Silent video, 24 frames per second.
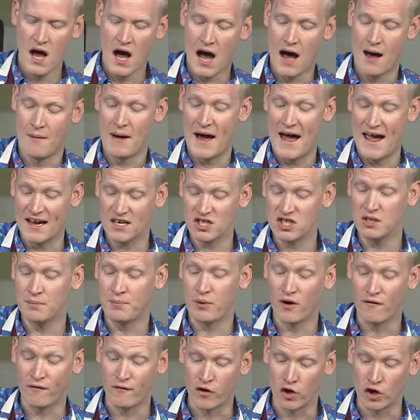I actually
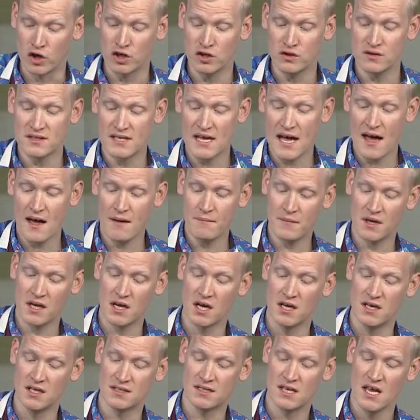prefer to use that
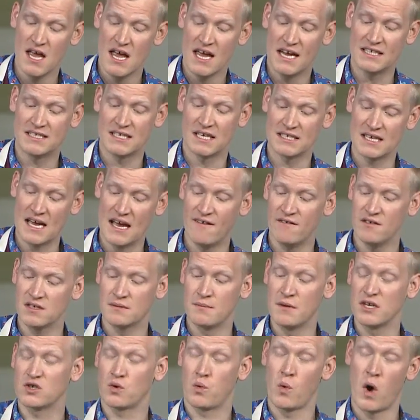because it doesn't have as
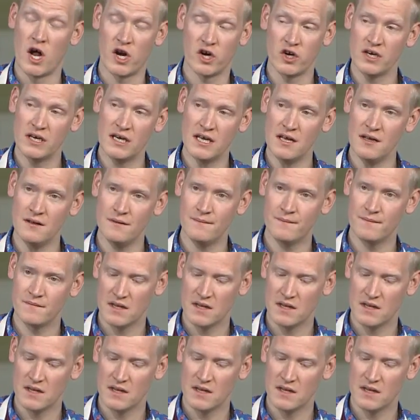much water in it.